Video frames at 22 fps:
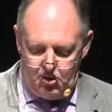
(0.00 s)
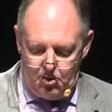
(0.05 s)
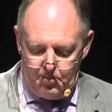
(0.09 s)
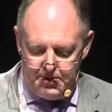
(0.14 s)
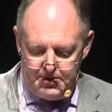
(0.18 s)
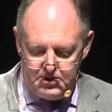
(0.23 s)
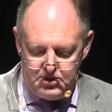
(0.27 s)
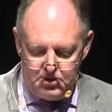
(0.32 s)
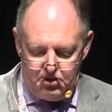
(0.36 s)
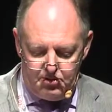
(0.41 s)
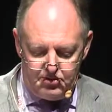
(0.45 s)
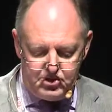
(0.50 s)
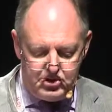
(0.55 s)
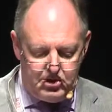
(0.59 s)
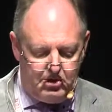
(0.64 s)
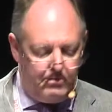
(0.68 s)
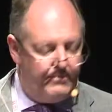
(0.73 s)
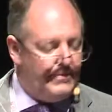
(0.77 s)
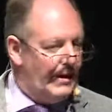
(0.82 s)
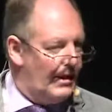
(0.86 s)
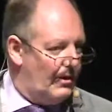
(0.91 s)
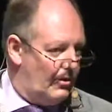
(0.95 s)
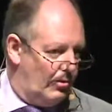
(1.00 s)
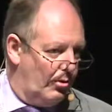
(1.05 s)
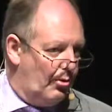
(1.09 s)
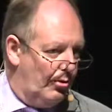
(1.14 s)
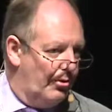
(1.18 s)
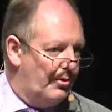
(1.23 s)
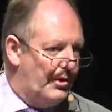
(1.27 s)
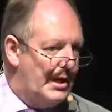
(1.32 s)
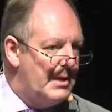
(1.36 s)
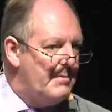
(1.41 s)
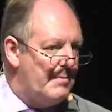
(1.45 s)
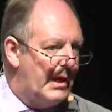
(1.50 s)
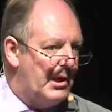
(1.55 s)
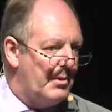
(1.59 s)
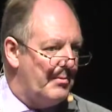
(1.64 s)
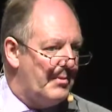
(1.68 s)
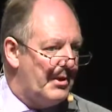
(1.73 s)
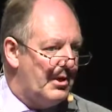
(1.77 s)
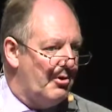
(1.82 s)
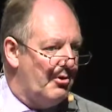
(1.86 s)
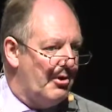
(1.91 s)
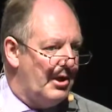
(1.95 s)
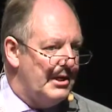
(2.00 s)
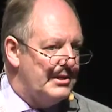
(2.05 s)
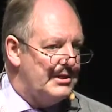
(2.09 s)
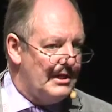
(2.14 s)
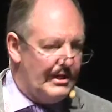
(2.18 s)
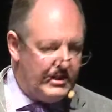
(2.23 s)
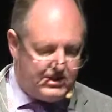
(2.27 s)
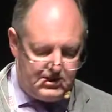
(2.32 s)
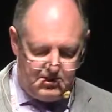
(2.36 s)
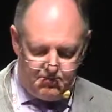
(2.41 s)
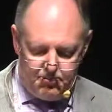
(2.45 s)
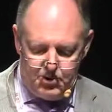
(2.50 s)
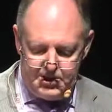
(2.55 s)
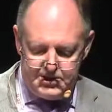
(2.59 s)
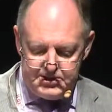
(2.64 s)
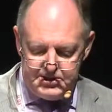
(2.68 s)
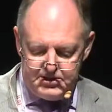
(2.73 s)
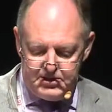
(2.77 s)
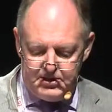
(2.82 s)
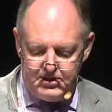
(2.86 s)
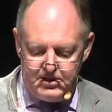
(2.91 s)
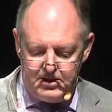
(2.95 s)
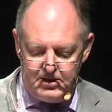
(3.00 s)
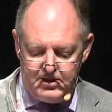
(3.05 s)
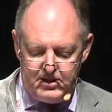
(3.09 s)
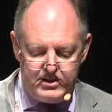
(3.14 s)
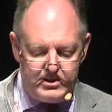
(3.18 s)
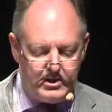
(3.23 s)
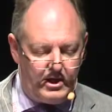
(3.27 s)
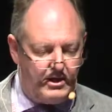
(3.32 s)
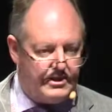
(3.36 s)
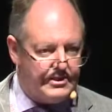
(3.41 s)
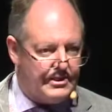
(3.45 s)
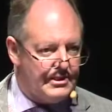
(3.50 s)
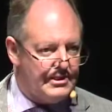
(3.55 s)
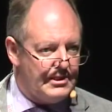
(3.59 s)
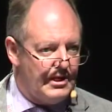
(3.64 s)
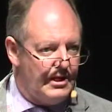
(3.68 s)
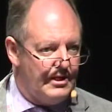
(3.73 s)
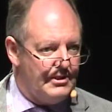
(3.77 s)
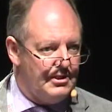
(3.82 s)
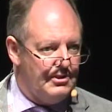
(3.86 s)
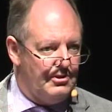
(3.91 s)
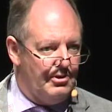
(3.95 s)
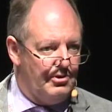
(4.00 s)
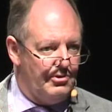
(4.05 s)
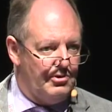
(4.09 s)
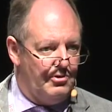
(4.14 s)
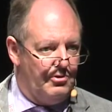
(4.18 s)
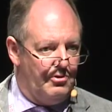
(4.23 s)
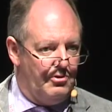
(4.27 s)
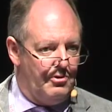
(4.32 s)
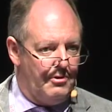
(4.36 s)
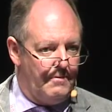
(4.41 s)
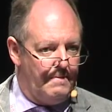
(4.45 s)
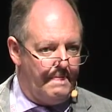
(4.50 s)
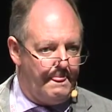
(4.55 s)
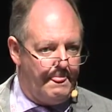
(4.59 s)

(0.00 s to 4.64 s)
comments also or email me your ideas at president at designsociety.org.